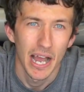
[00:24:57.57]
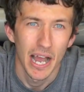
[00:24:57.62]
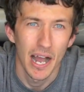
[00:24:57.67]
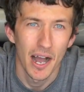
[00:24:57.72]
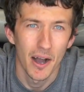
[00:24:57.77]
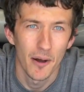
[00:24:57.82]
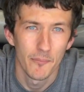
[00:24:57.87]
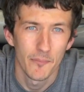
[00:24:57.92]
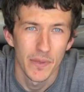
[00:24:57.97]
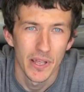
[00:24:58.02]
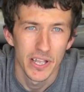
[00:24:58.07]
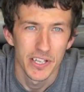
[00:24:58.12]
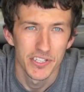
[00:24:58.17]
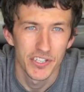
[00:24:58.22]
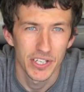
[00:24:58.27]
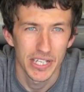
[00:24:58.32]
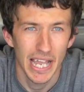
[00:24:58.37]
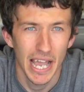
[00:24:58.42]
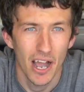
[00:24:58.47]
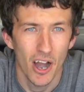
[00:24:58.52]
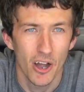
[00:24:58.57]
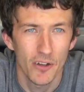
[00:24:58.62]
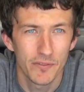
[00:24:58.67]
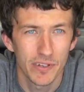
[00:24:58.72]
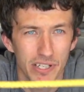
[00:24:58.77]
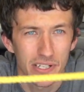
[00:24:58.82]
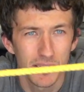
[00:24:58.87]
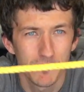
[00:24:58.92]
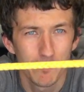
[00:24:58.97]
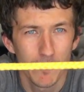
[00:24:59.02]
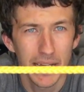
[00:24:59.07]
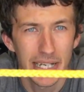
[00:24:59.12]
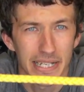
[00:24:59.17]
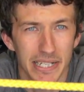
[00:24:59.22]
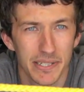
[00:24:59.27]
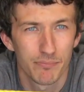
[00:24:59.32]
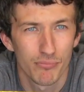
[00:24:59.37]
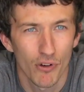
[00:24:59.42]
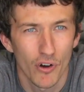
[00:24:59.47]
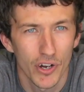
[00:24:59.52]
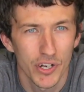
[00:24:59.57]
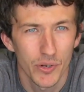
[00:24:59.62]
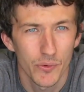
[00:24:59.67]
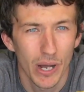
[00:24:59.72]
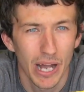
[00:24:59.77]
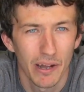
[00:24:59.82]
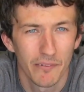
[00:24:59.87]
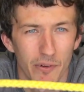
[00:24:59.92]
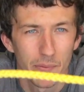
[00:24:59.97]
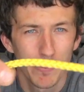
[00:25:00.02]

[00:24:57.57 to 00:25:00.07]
So yeah, I've made this bridle out of a